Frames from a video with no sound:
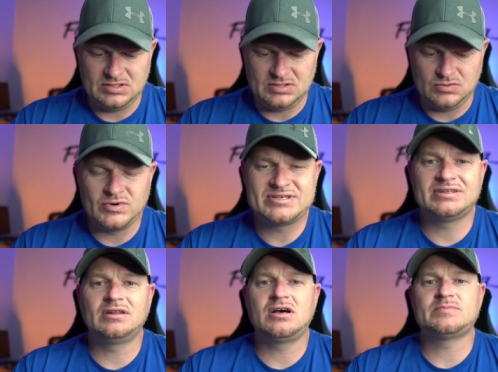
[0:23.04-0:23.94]
Recently
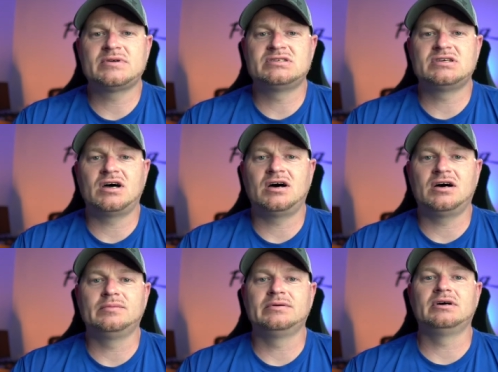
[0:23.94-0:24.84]
lost my
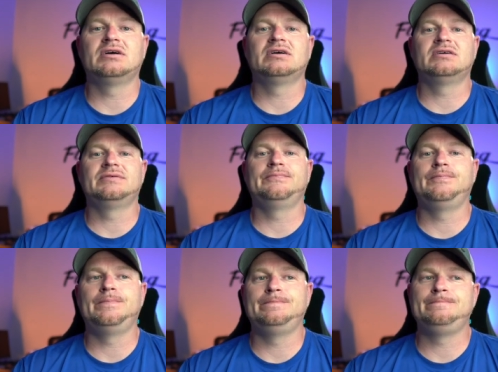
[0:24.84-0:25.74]
job
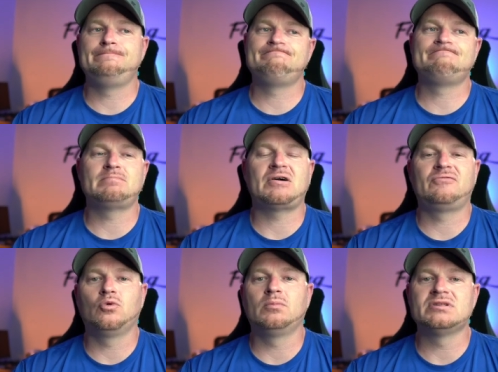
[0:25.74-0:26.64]
about 4
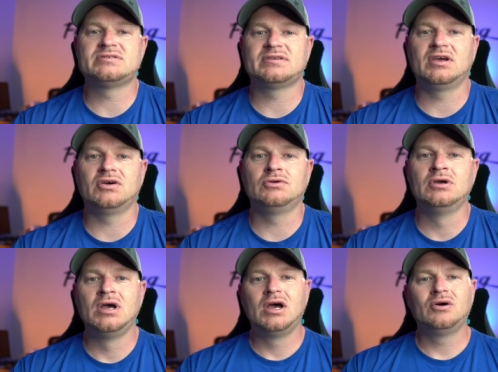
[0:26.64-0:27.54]
months ago,
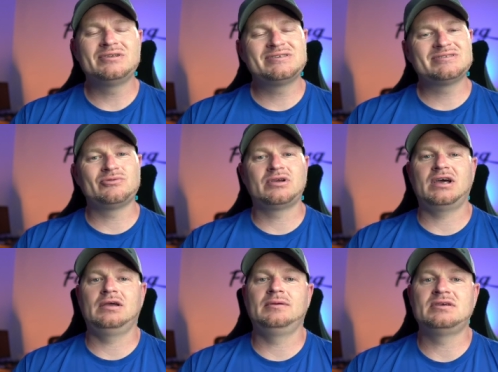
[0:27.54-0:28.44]
which is okay
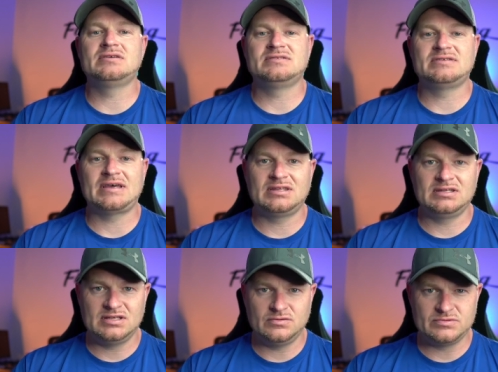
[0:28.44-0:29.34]
because I think
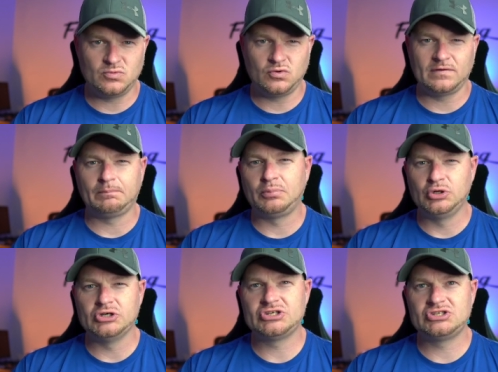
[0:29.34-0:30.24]
that it was more of a
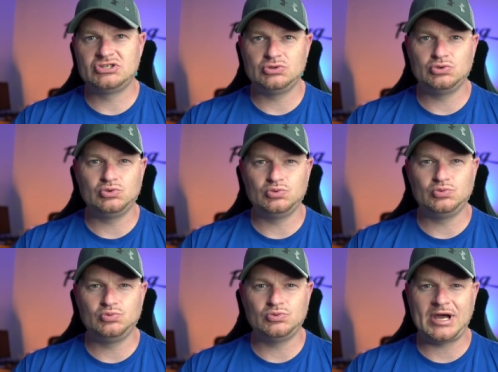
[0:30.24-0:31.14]
push to
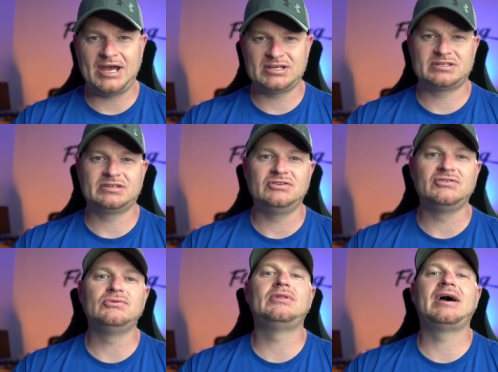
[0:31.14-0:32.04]
actually
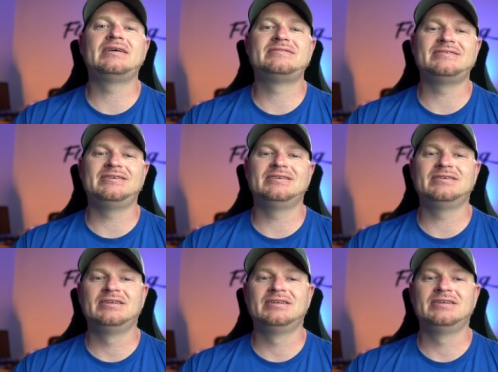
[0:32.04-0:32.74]
do that, to get